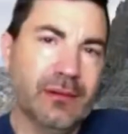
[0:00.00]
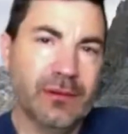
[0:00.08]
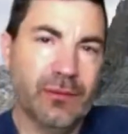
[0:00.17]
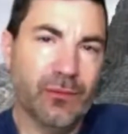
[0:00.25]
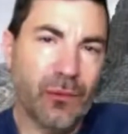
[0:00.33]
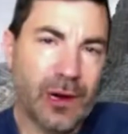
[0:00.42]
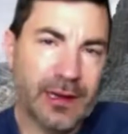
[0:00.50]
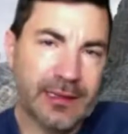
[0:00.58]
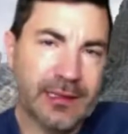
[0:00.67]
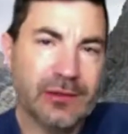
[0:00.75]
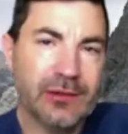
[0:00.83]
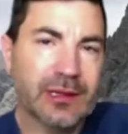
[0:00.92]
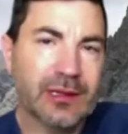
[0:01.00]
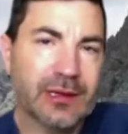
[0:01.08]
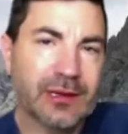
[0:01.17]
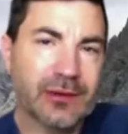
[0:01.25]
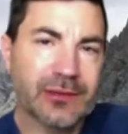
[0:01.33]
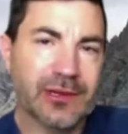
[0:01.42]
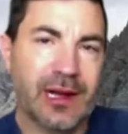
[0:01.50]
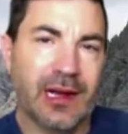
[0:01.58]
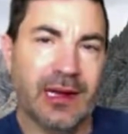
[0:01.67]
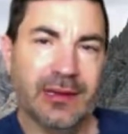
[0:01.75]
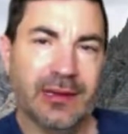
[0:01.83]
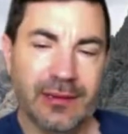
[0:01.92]
want to do a clinical
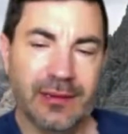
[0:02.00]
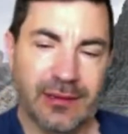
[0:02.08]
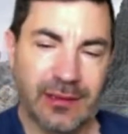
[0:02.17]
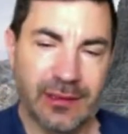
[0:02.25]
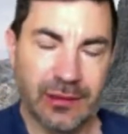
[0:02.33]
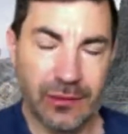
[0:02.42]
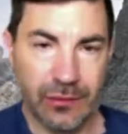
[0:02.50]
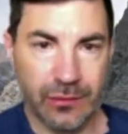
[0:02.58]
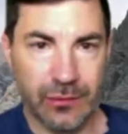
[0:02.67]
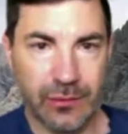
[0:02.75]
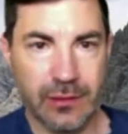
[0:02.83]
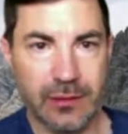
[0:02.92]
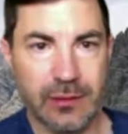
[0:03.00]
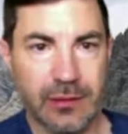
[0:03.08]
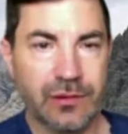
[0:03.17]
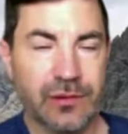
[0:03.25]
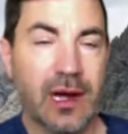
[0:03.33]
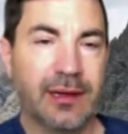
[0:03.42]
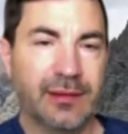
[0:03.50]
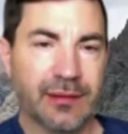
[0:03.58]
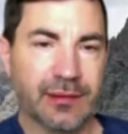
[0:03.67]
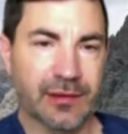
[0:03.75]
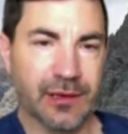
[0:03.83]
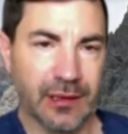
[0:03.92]
trial to try
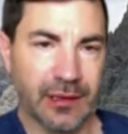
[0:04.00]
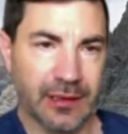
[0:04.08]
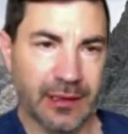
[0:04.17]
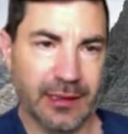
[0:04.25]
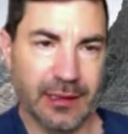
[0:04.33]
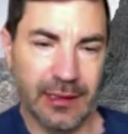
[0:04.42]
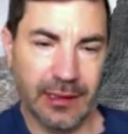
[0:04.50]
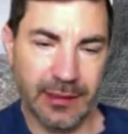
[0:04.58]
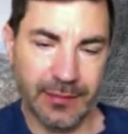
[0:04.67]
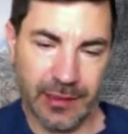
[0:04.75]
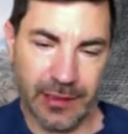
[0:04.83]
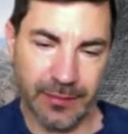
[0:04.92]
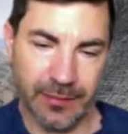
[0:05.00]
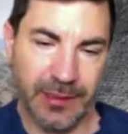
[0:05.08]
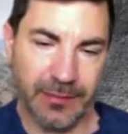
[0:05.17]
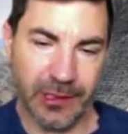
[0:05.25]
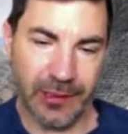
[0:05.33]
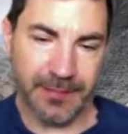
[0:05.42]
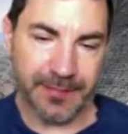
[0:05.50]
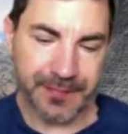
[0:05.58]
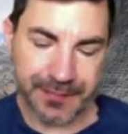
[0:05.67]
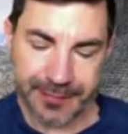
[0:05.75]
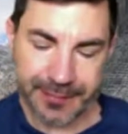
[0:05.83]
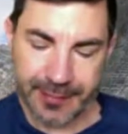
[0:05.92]
this drug in people.
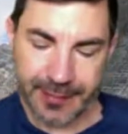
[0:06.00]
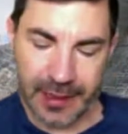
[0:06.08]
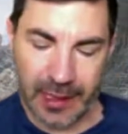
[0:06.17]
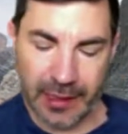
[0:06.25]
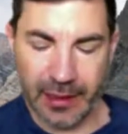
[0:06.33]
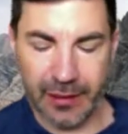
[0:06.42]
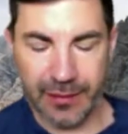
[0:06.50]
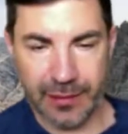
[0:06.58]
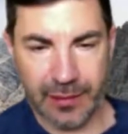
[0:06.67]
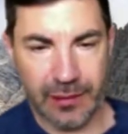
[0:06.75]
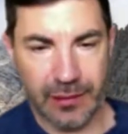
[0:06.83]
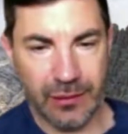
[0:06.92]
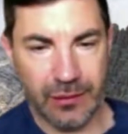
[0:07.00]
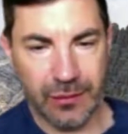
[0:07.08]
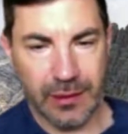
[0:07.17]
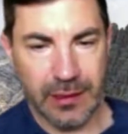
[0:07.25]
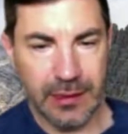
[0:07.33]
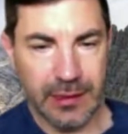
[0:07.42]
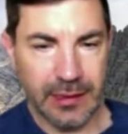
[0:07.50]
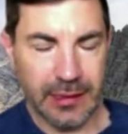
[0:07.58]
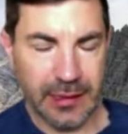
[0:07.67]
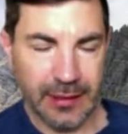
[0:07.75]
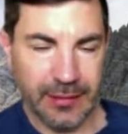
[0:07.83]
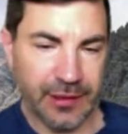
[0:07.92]
And so
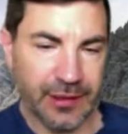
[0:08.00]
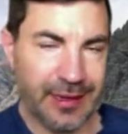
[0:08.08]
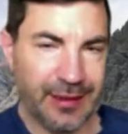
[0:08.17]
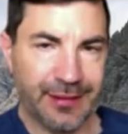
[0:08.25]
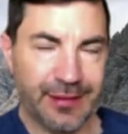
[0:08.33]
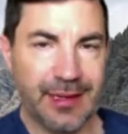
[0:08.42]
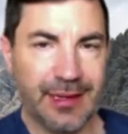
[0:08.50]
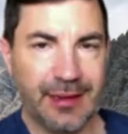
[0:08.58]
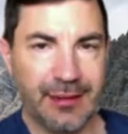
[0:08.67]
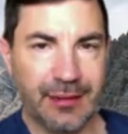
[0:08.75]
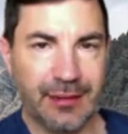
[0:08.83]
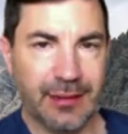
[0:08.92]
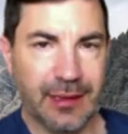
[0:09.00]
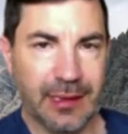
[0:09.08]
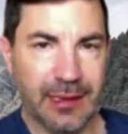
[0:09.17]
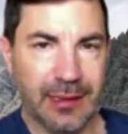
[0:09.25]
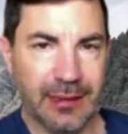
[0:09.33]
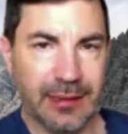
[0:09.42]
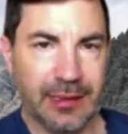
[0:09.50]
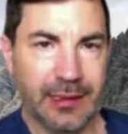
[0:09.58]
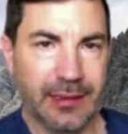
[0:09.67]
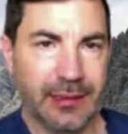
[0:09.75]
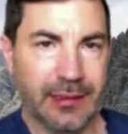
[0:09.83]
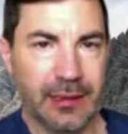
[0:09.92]
in the United States
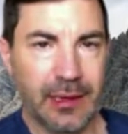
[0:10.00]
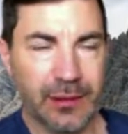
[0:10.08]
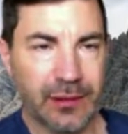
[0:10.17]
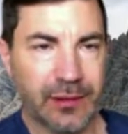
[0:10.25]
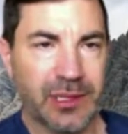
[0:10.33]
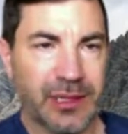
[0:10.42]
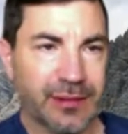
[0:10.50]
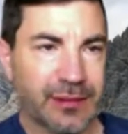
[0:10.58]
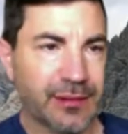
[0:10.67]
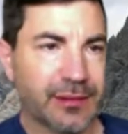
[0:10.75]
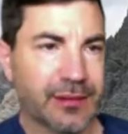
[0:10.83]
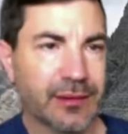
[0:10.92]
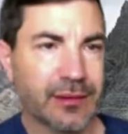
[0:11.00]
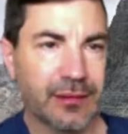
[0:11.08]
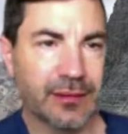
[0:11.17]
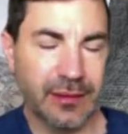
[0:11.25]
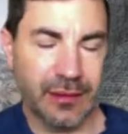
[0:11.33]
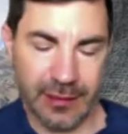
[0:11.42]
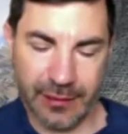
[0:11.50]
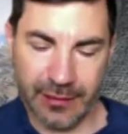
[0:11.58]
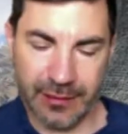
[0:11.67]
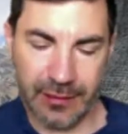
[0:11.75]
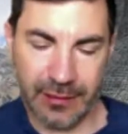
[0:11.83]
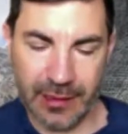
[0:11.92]
and other places, there
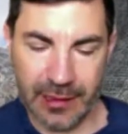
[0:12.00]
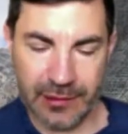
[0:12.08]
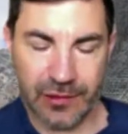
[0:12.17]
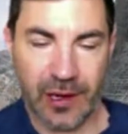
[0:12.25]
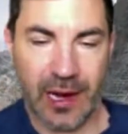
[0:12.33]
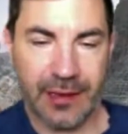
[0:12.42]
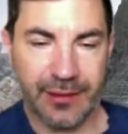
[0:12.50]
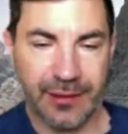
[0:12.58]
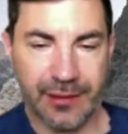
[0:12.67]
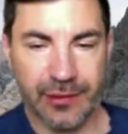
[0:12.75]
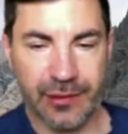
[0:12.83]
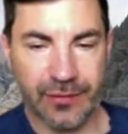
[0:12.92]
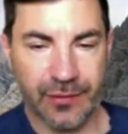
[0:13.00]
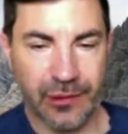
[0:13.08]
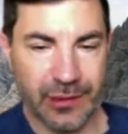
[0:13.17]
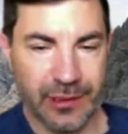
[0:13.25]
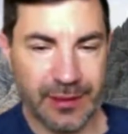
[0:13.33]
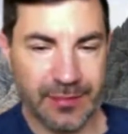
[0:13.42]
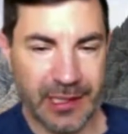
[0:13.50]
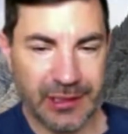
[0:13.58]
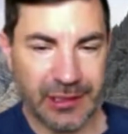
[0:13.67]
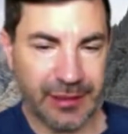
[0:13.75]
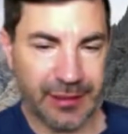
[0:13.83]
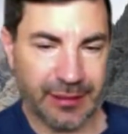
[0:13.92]
is trials that are enrolling
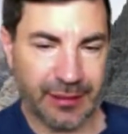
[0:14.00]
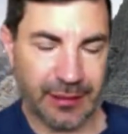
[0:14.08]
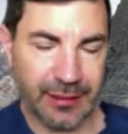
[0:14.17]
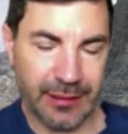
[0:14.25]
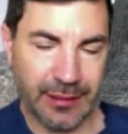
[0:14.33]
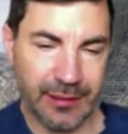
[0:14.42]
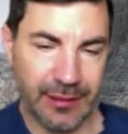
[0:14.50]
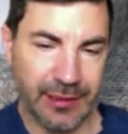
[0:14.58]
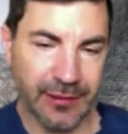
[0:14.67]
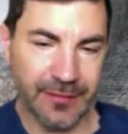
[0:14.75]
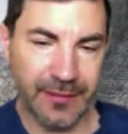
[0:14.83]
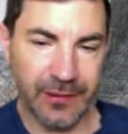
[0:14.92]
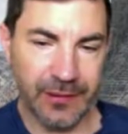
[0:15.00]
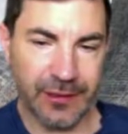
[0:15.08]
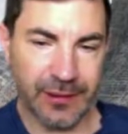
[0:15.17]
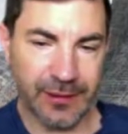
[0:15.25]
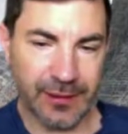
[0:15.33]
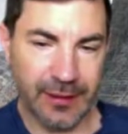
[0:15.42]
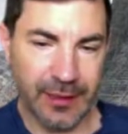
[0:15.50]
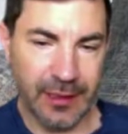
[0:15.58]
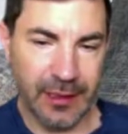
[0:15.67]
patients in the near future,